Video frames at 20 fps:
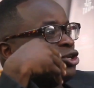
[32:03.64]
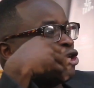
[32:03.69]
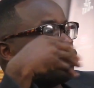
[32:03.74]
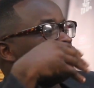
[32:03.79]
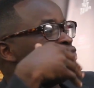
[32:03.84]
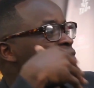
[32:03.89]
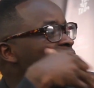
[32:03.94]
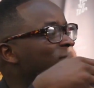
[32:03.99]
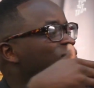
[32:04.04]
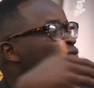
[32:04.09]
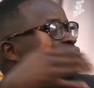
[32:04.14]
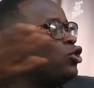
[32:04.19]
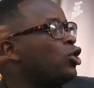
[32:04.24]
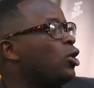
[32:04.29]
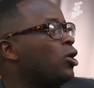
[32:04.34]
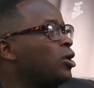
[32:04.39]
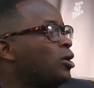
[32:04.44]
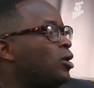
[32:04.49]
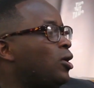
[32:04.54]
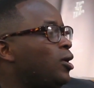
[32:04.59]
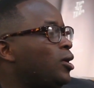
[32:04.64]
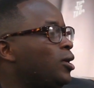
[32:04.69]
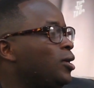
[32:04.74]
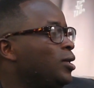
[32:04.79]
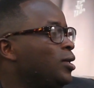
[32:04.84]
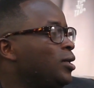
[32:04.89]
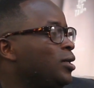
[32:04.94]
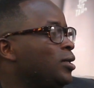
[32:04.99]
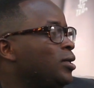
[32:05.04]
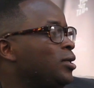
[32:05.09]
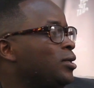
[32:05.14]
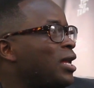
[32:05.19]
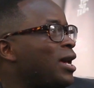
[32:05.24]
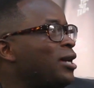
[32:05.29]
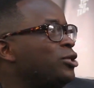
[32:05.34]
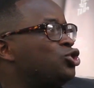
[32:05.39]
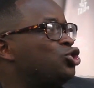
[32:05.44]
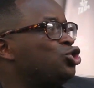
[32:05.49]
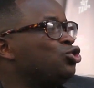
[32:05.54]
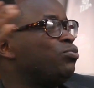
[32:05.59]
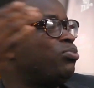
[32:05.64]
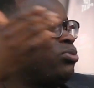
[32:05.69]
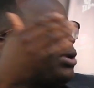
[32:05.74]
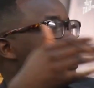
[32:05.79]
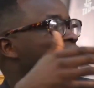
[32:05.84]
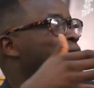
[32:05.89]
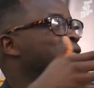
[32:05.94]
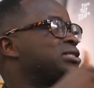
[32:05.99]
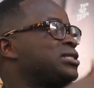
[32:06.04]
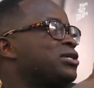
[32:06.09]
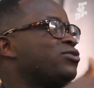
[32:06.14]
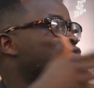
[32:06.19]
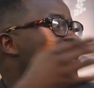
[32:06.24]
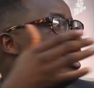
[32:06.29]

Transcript: like you can rap for longer. Yeah. Like do you plan to